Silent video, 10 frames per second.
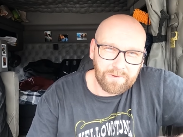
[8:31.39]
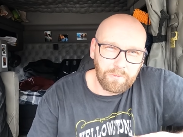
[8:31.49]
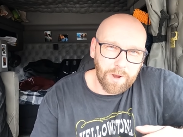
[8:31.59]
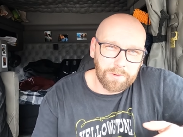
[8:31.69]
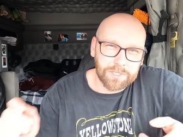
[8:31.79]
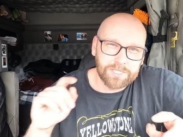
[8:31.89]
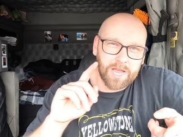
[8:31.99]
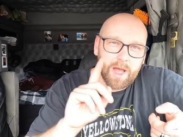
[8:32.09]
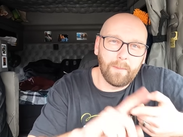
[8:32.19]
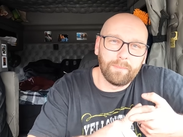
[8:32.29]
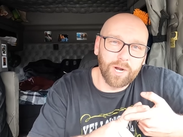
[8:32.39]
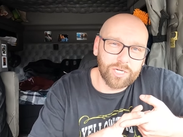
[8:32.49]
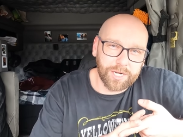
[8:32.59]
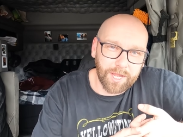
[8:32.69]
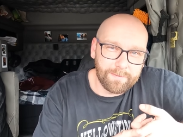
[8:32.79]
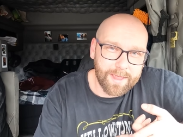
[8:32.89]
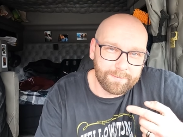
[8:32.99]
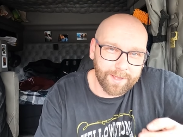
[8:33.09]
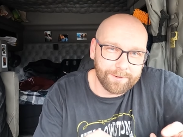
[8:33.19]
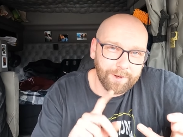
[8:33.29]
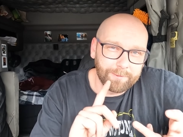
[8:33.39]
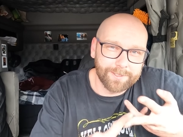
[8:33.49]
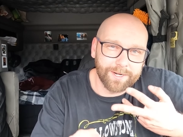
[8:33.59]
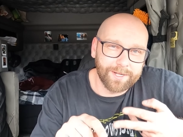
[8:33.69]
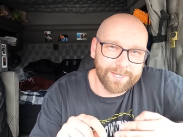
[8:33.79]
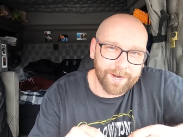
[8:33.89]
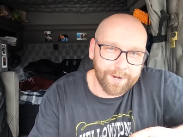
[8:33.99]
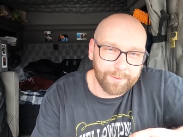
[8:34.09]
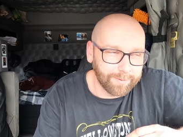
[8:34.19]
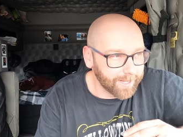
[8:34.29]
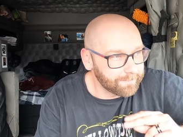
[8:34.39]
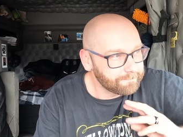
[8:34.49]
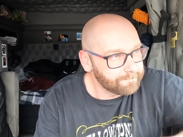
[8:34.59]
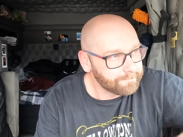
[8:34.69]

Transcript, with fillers: One was a British Columbia plate, one was an Ontario plate.